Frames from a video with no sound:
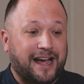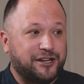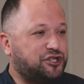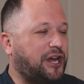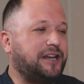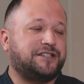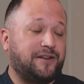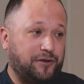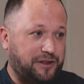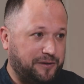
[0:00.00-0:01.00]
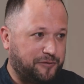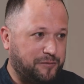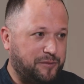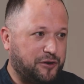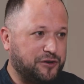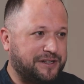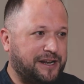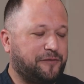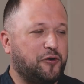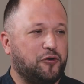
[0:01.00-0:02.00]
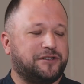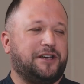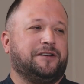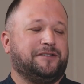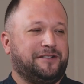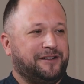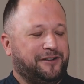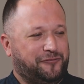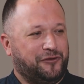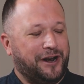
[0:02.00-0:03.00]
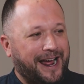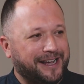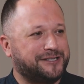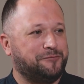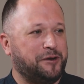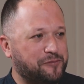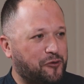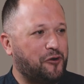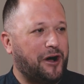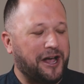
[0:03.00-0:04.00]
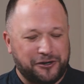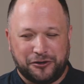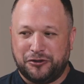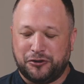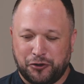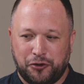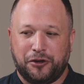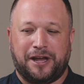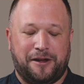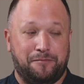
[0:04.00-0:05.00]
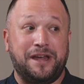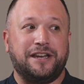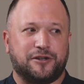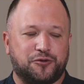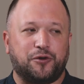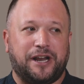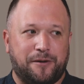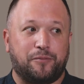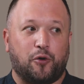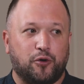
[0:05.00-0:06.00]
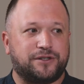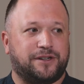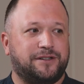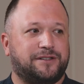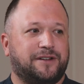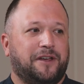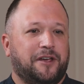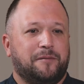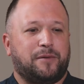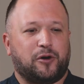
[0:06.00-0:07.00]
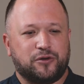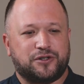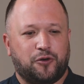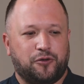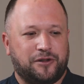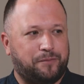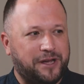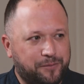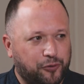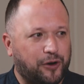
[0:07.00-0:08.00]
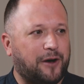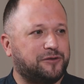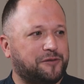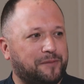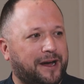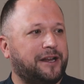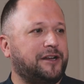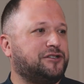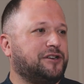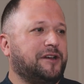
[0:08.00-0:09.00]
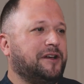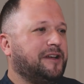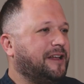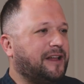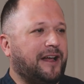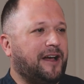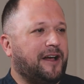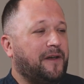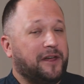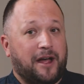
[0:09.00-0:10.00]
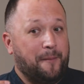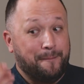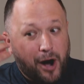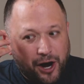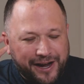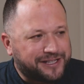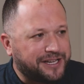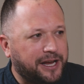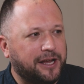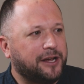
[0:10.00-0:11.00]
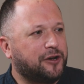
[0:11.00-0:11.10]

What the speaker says: that changed everything for me, because then, of course, I relaxed a bit more. I understood, okay, media is really important, but also the people, how to manage marketing.